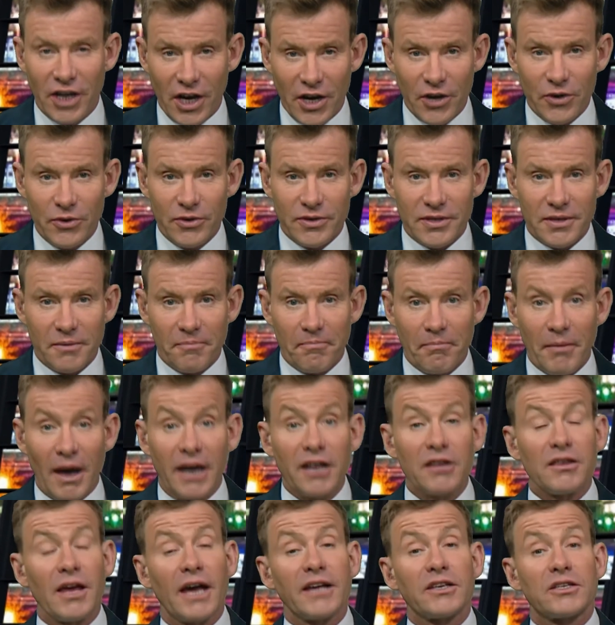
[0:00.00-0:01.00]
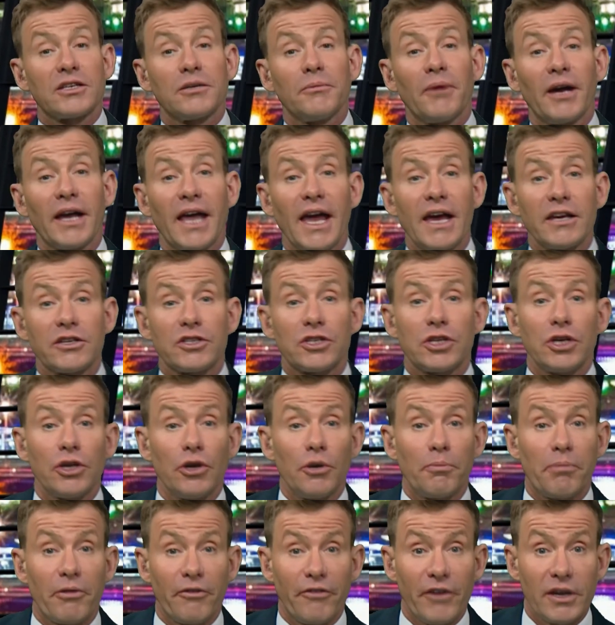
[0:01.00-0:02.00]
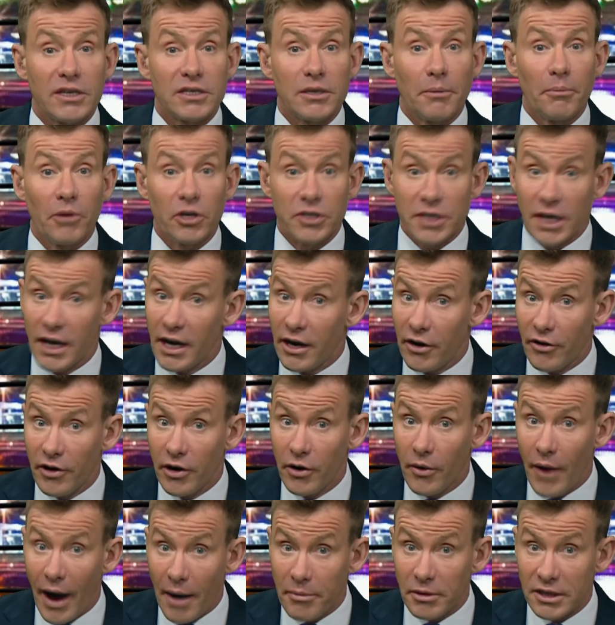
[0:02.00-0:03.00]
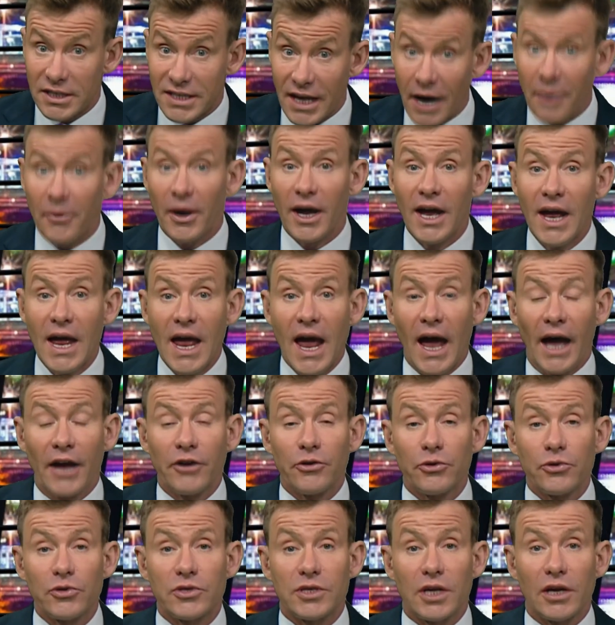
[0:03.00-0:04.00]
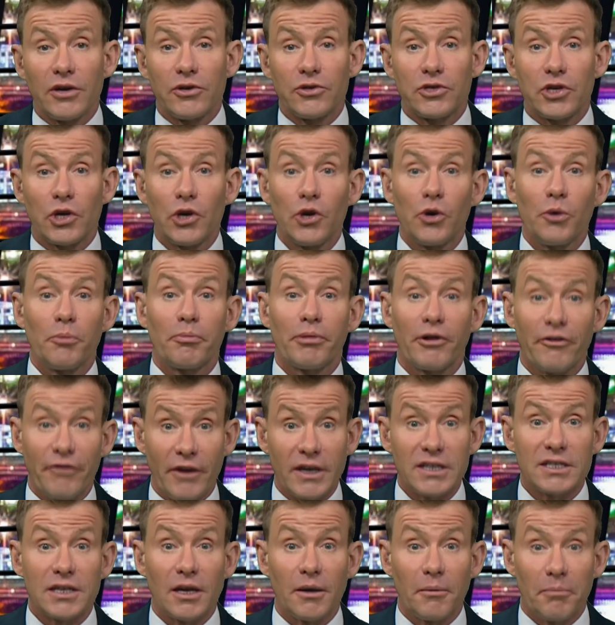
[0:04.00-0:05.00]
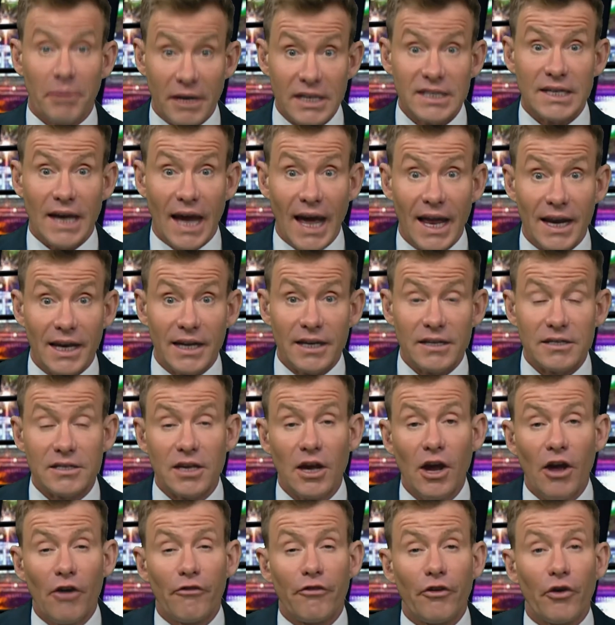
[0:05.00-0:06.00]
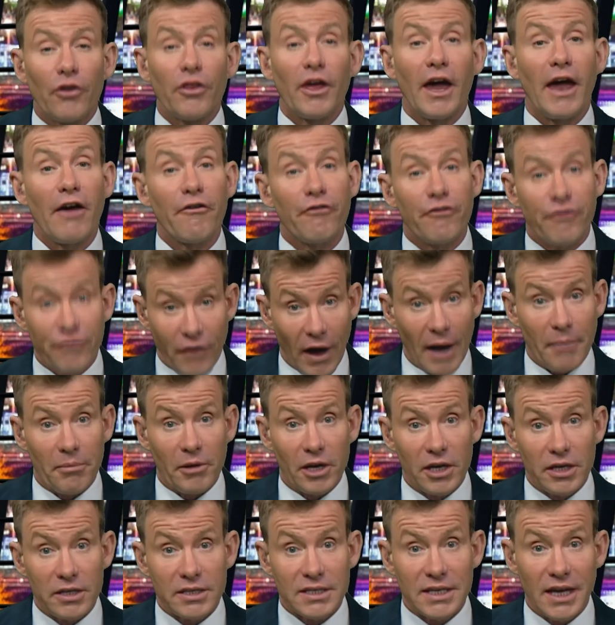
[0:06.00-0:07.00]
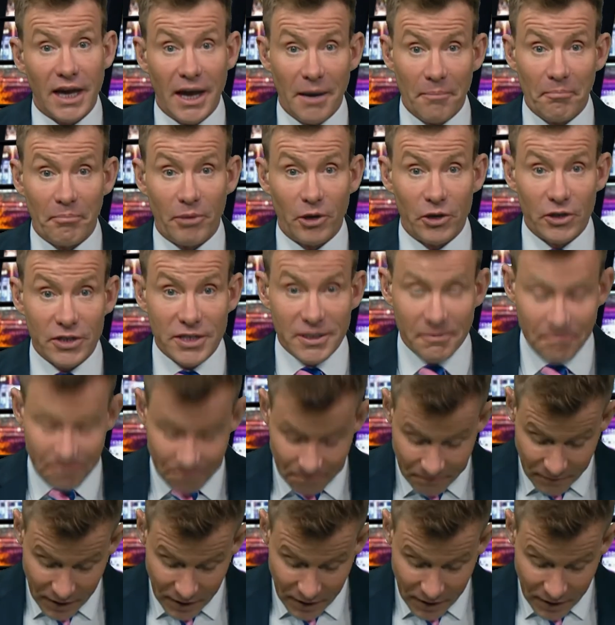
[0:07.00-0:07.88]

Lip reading: News. Many thanks to my guests, to Professor Motohiro Ebisawa and also to Professor Peter Hellings for their fabulous input.